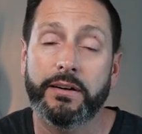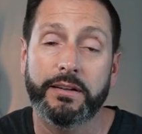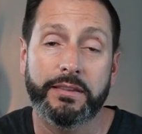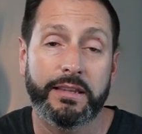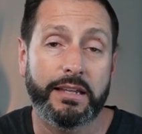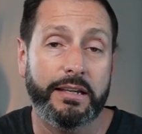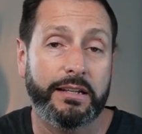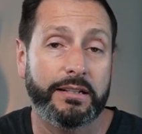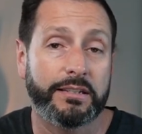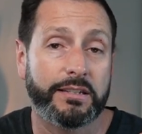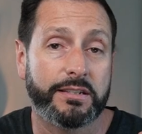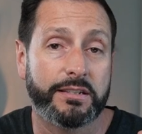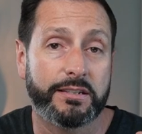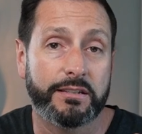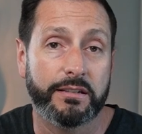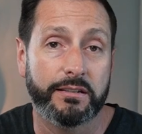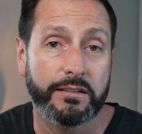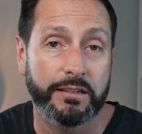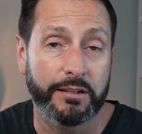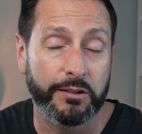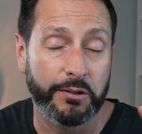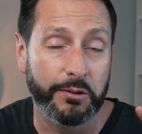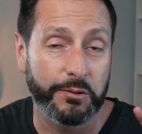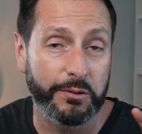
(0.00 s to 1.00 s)
I think it's,
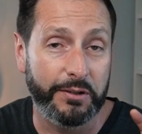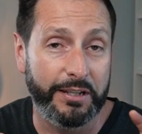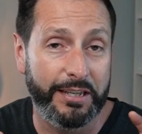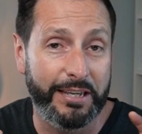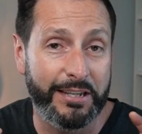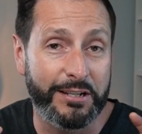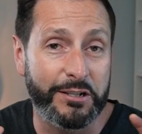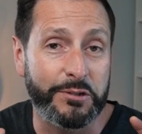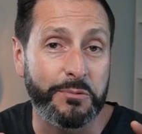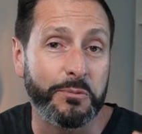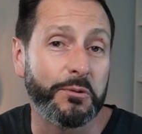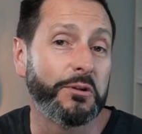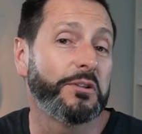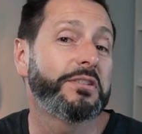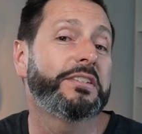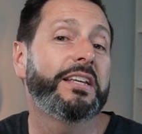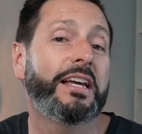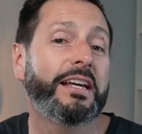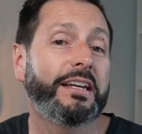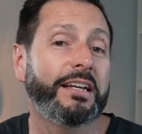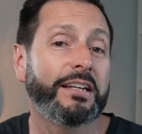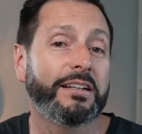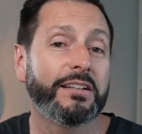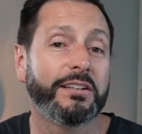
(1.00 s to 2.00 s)
you know, it is worth
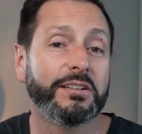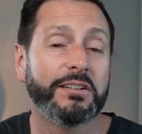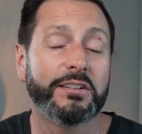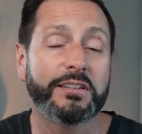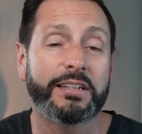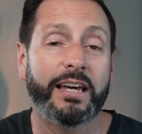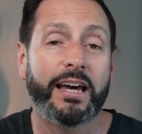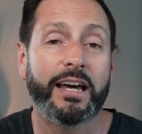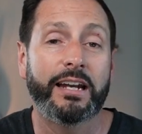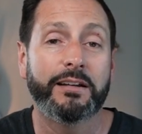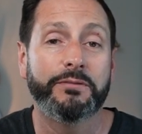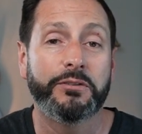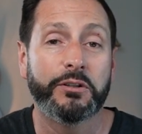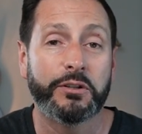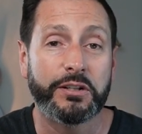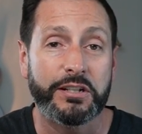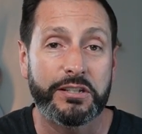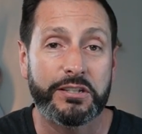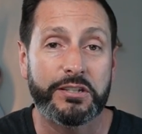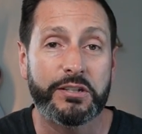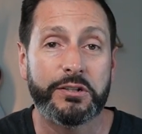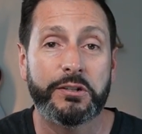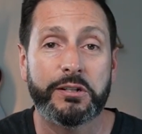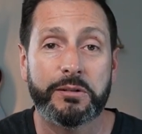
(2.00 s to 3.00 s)
taking a look at if you're
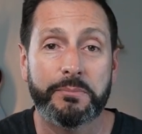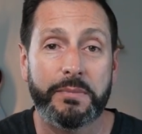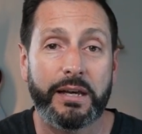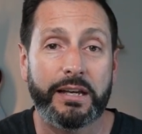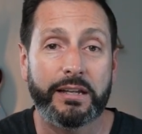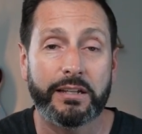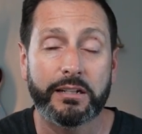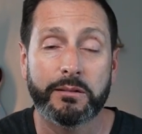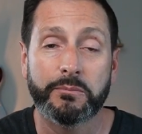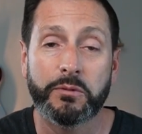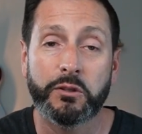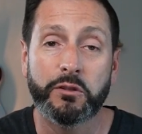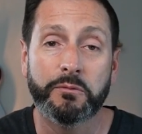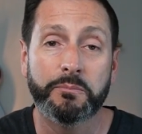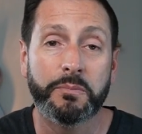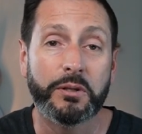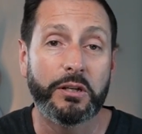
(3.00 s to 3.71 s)
considering making a move,